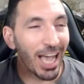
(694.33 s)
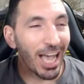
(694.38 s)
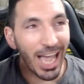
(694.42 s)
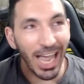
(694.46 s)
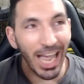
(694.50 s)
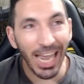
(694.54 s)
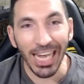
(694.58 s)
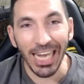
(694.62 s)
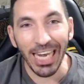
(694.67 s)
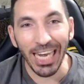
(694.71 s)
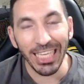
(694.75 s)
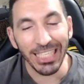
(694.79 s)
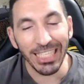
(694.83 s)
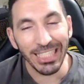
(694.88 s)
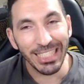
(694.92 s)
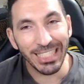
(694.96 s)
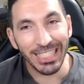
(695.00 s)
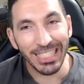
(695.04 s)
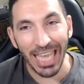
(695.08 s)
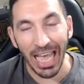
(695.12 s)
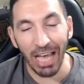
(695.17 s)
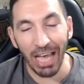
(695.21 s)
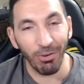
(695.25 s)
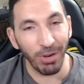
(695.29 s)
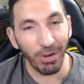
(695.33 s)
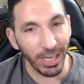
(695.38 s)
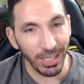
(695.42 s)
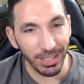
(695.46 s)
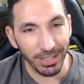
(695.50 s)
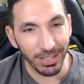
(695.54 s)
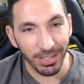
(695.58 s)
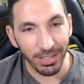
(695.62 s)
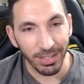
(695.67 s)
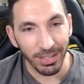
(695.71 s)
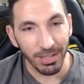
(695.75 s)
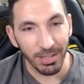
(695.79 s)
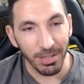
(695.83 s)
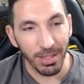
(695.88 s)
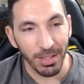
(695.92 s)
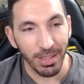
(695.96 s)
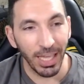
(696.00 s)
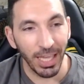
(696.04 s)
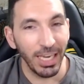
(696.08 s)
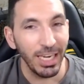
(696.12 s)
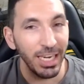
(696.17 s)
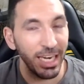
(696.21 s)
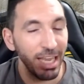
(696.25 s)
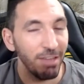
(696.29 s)
highly doubt it.
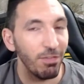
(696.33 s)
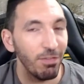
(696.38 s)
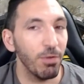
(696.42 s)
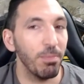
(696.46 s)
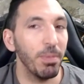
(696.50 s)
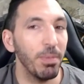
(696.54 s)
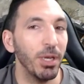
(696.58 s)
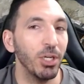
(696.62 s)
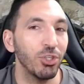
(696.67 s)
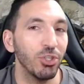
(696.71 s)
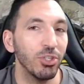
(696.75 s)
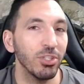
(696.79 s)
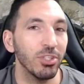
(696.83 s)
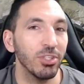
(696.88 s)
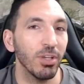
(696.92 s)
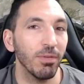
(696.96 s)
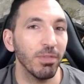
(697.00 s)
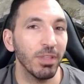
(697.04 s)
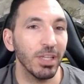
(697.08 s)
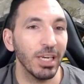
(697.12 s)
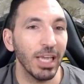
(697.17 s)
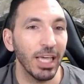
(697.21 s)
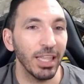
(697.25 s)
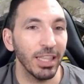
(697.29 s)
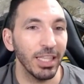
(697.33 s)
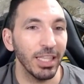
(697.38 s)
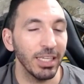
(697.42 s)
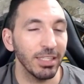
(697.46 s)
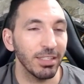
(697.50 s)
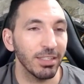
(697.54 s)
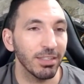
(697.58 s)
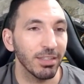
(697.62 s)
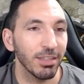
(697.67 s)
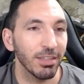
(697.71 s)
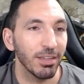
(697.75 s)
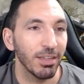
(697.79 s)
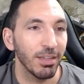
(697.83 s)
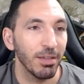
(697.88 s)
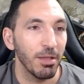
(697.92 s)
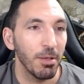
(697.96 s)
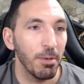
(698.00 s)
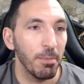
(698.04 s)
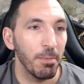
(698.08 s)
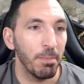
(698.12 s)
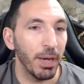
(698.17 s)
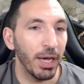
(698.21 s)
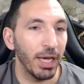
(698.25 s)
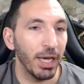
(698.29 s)
They never mentioned something like this,
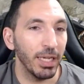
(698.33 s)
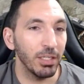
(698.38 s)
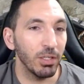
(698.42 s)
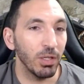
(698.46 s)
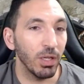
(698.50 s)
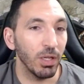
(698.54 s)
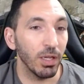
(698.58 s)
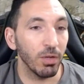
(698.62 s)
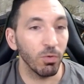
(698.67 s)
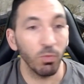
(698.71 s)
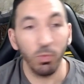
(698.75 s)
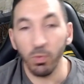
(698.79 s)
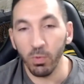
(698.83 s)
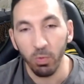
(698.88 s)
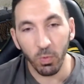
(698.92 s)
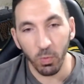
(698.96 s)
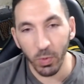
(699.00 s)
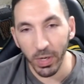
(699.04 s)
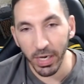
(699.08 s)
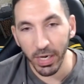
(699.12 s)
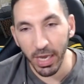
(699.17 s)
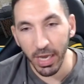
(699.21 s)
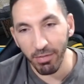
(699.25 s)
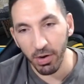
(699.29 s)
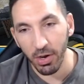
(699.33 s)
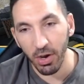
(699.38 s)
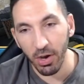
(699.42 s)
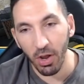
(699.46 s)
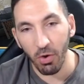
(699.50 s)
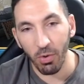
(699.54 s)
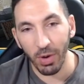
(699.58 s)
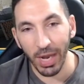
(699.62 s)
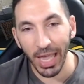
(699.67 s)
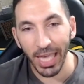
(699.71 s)
but uh, we never know.